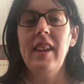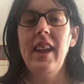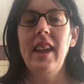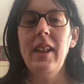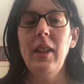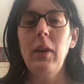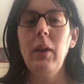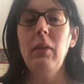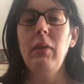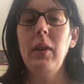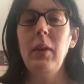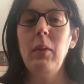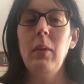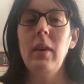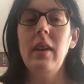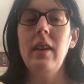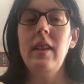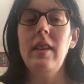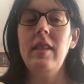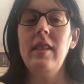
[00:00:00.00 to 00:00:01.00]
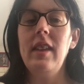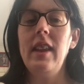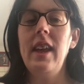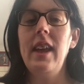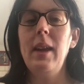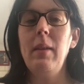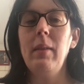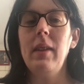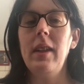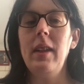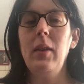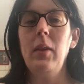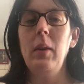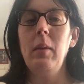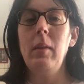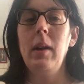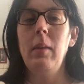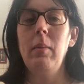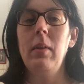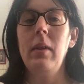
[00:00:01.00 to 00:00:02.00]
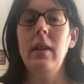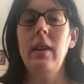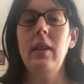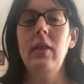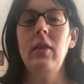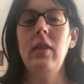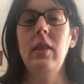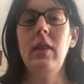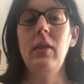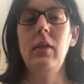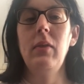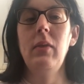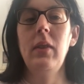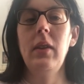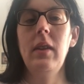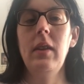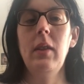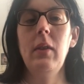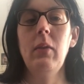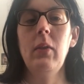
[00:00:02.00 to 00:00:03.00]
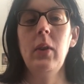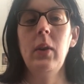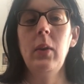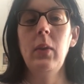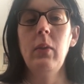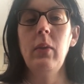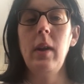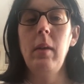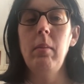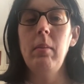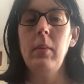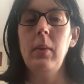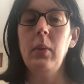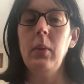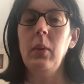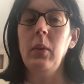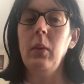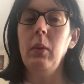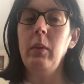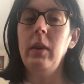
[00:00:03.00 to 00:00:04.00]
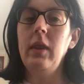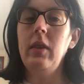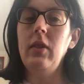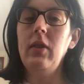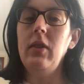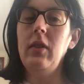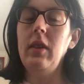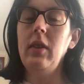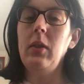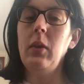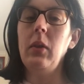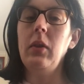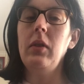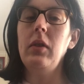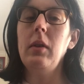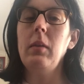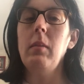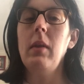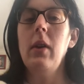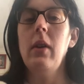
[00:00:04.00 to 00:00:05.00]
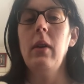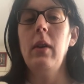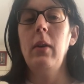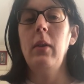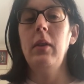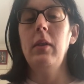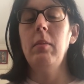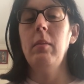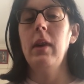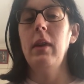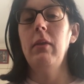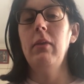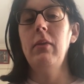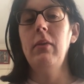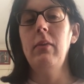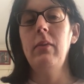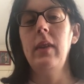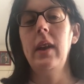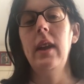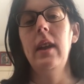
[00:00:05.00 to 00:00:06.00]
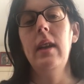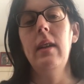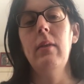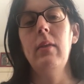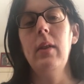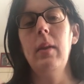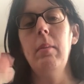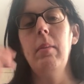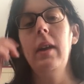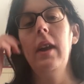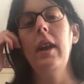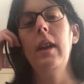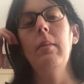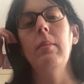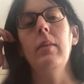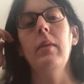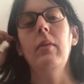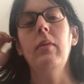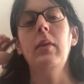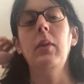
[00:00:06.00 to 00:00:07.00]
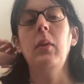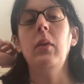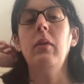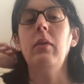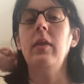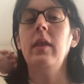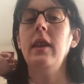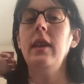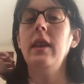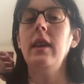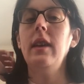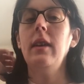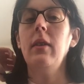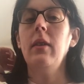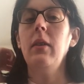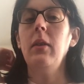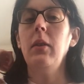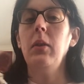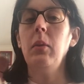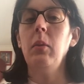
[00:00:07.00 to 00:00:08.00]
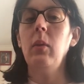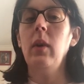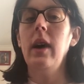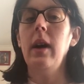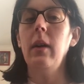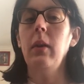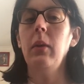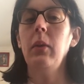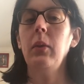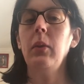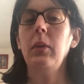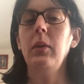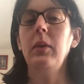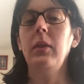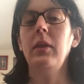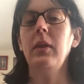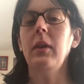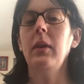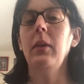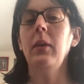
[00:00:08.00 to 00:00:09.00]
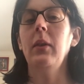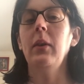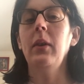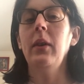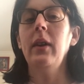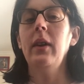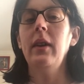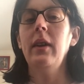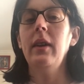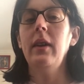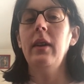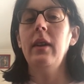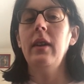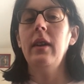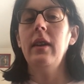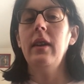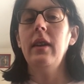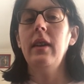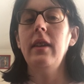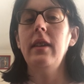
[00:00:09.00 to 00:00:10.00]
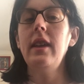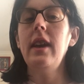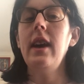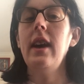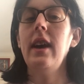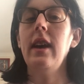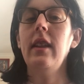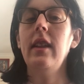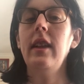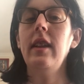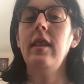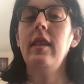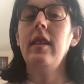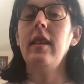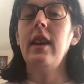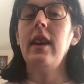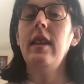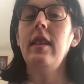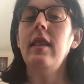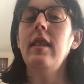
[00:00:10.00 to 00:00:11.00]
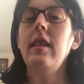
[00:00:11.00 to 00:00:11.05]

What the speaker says: Hello everyone, today I'm going to do my predictions for the Royal Rumble, which is on tomorrow. It's my favourite pay-per-view of the year as well, so yeah, let's get